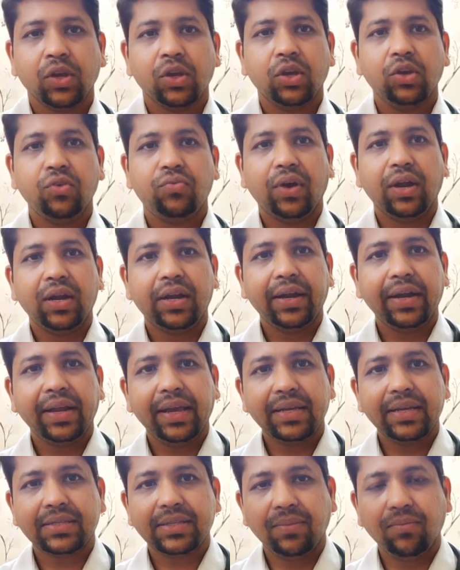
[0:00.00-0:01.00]
If already
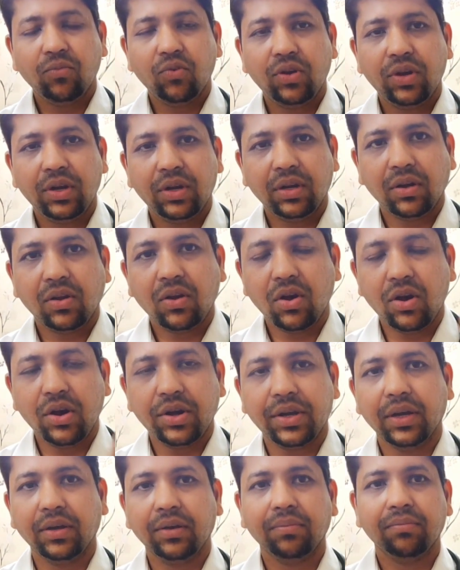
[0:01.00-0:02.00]
has someone
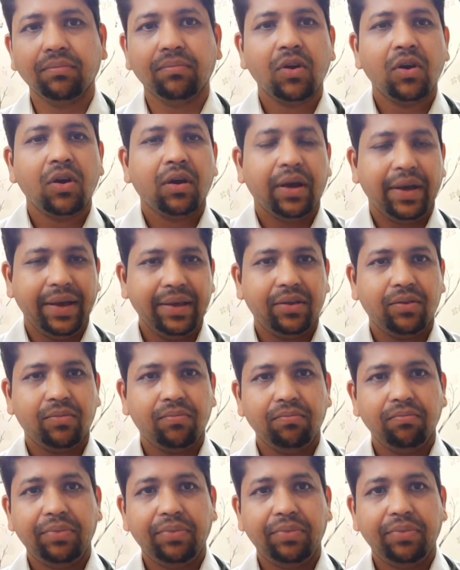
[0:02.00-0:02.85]
got high